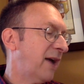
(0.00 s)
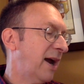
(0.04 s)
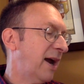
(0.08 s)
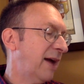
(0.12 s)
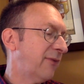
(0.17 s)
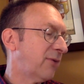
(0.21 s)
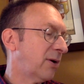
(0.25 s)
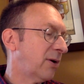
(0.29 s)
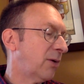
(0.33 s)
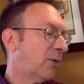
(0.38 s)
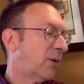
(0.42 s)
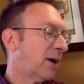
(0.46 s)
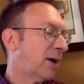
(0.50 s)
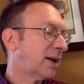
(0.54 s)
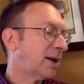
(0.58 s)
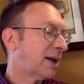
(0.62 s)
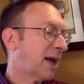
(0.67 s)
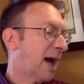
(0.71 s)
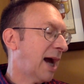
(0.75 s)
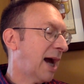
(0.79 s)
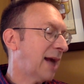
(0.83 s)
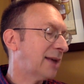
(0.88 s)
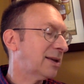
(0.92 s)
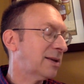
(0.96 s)
everyone
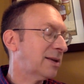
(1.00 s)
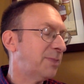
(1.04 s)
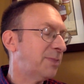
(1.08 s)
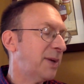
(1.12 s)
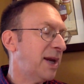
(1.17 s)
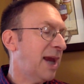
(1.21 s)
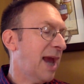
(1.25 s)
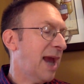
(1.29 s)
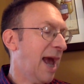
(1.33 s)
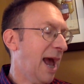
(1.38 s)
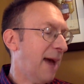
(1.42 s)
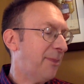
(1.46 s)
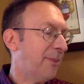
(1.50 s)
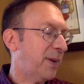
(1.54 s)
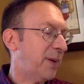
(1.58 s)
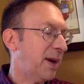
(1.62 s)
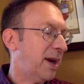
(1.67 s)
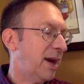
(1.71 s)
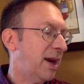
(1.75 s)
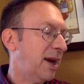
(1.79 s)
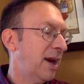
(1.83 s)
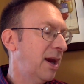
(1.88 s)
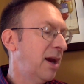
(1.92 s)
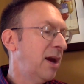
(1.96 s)
got to be happy
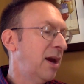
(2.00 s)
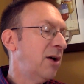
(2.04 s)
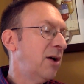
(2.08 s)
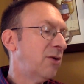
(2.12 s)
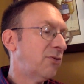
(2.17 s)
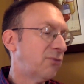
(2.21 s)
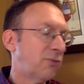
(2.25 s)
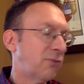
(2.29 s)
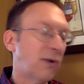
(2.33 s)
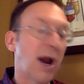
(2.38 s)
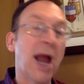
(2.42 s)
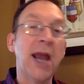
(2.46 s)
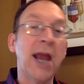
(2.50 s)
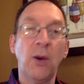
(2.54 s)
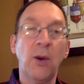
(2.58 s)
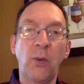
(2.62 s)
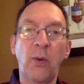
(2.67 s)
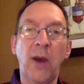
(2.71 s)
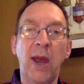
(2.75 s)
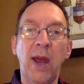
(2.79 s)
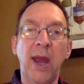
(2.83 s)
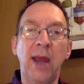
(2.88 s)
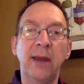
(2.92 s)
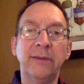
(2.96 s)
right
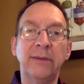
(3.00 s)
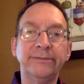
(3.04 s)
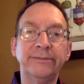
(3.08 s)
away.